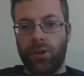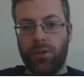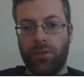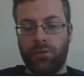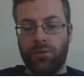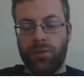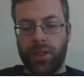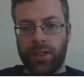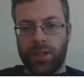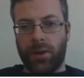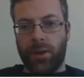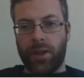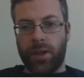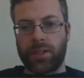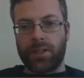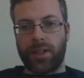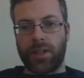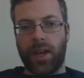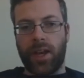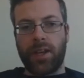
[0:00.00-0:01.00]
read the
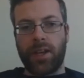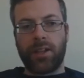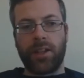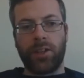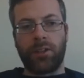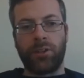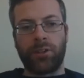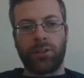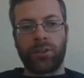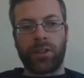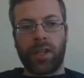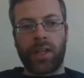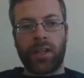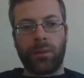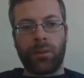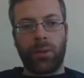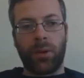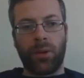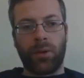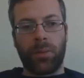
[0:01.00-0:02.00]
question again and underline the
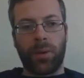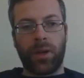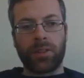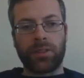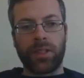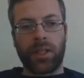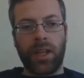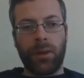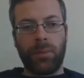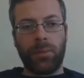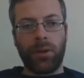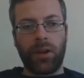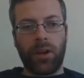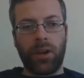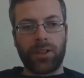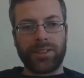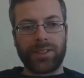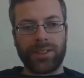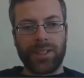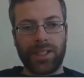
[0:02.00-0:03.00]
important parts. An apple
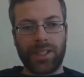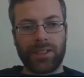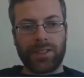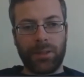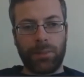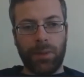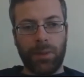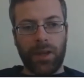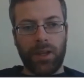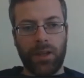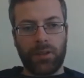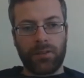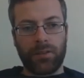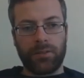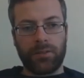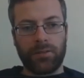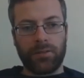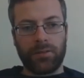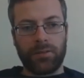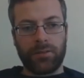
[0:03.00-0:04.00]
costs 60p.
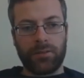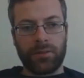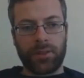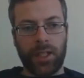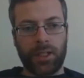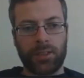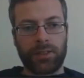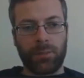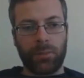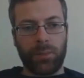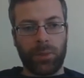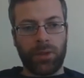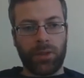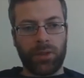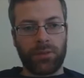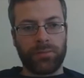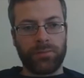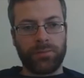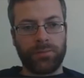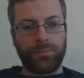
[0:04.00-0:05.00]
That's important.